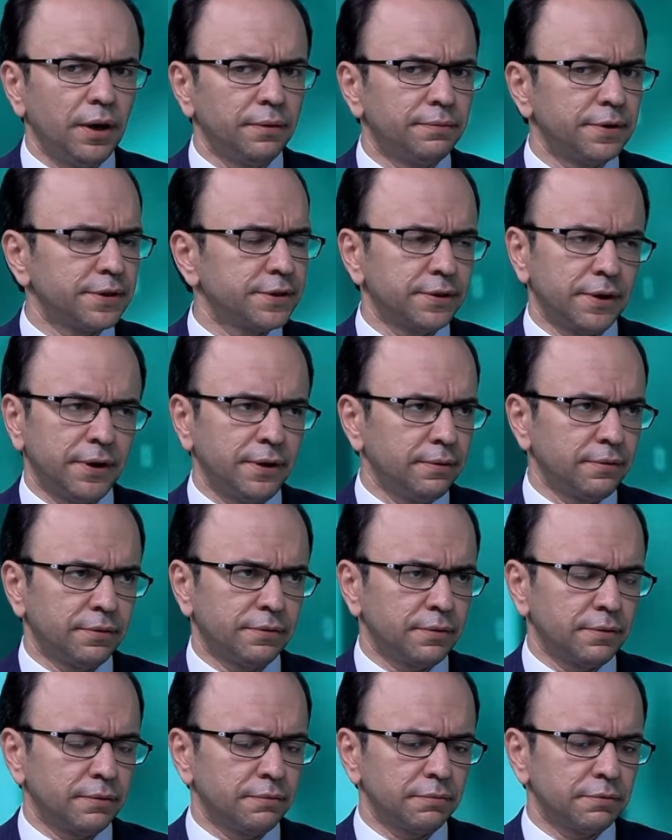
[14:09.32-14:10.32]
There's no
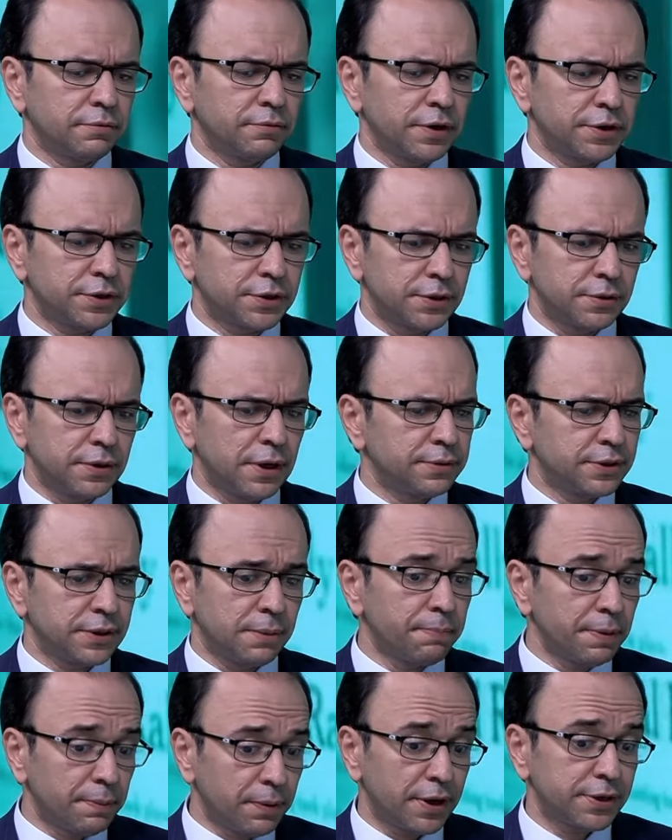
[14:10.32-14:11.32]
question.
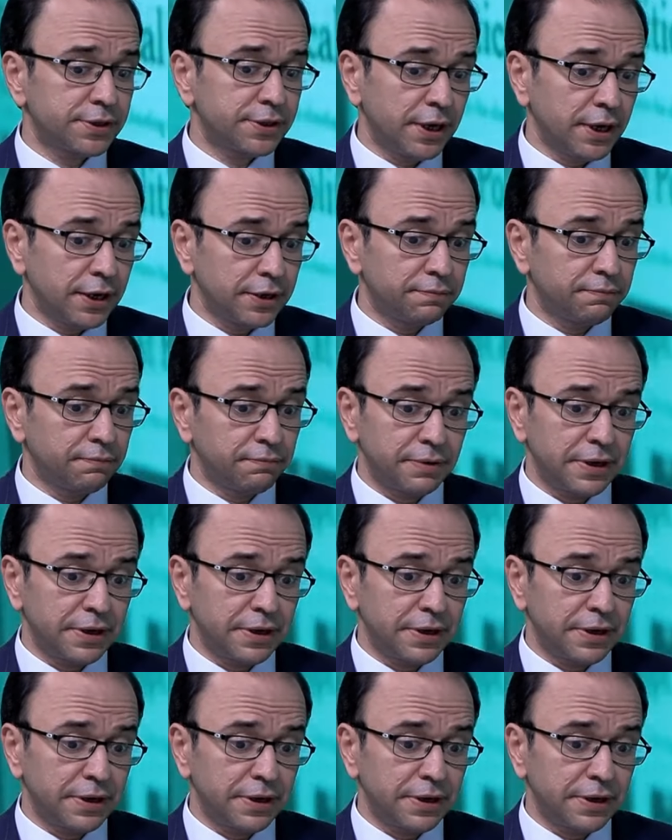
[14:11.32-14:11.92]
Some people are saying